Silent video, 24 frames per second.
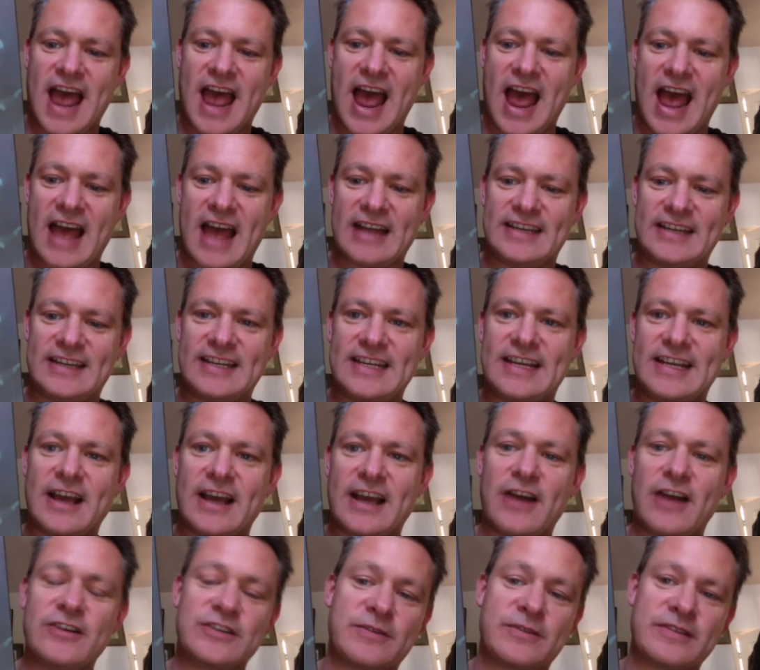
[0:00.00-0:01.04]
And he's
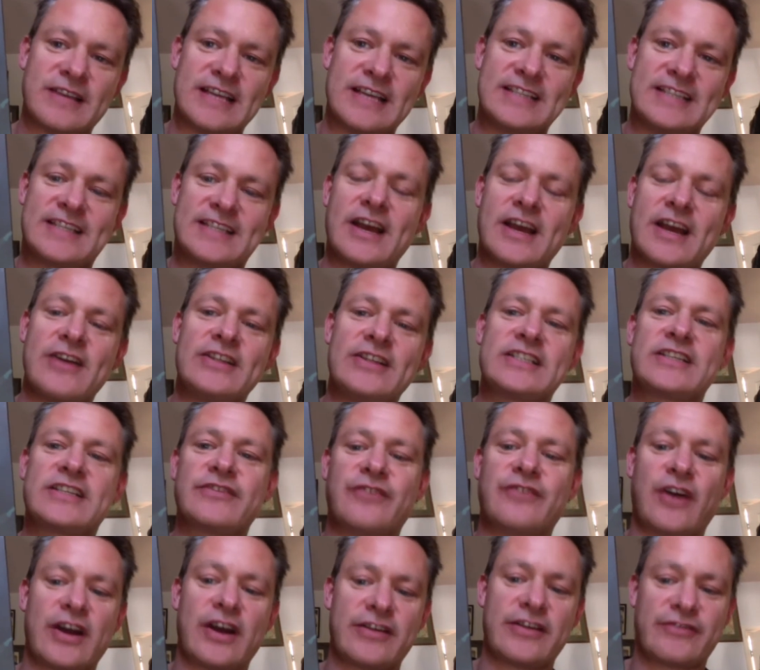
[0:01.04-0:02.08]
the only
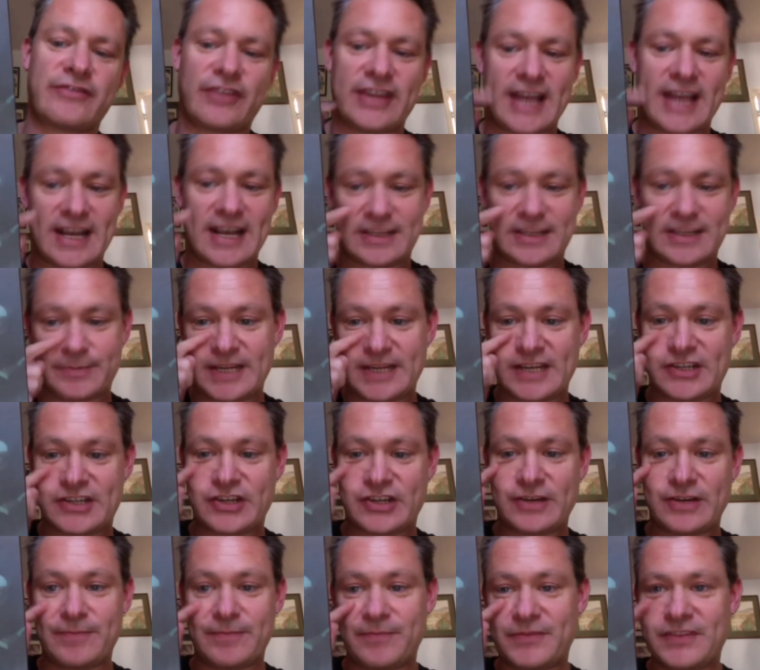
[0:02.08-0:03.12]
survivor of the
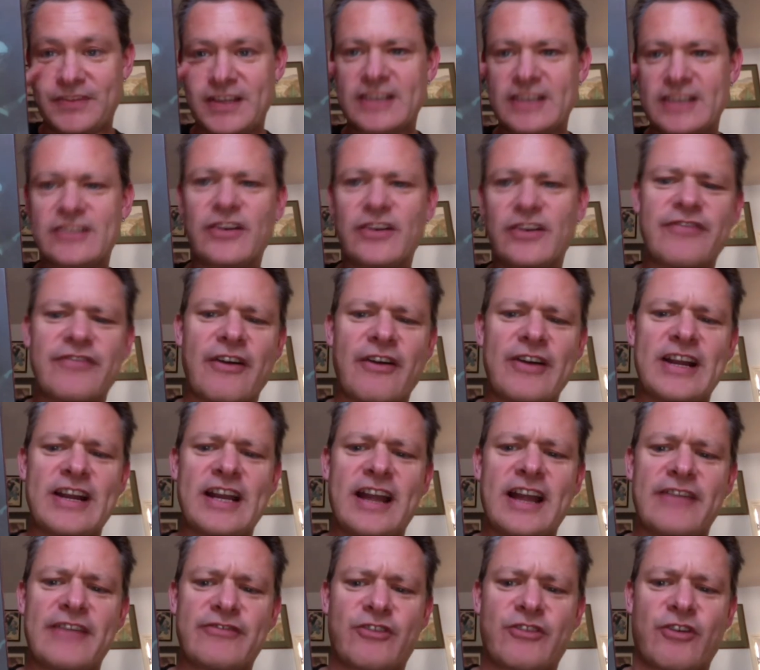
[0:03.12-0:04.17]
expedition. So it's got a very
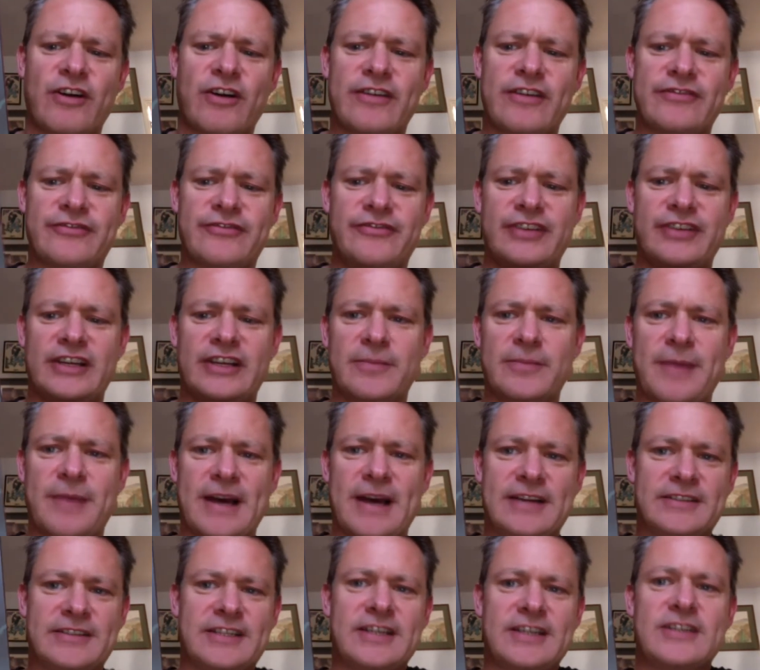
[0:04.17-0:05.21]
Lovecraft feel
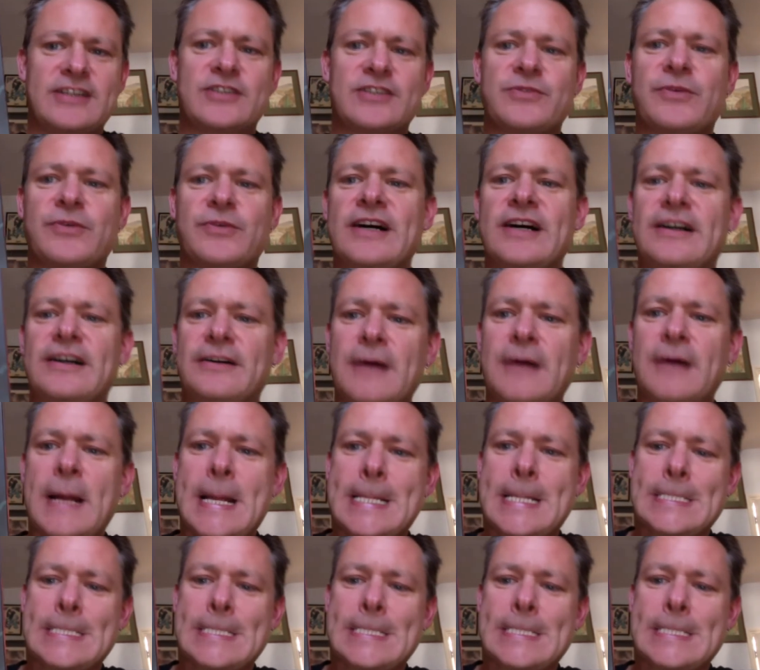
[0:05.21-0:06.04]
about it as well.